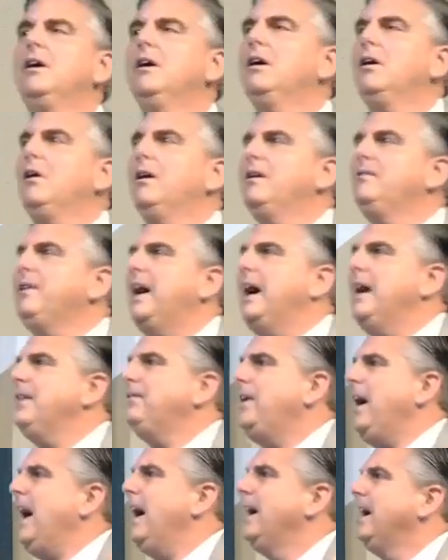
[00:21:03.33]
Oh, if I, if
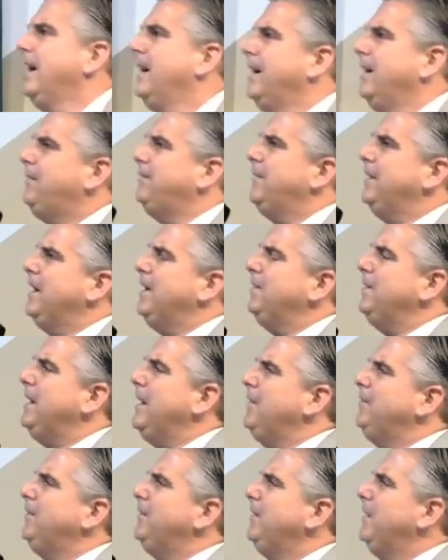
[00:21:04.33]
I, if, if,
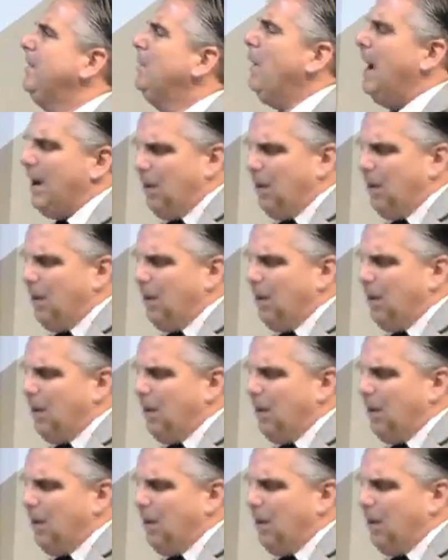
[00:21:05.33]
if, why do,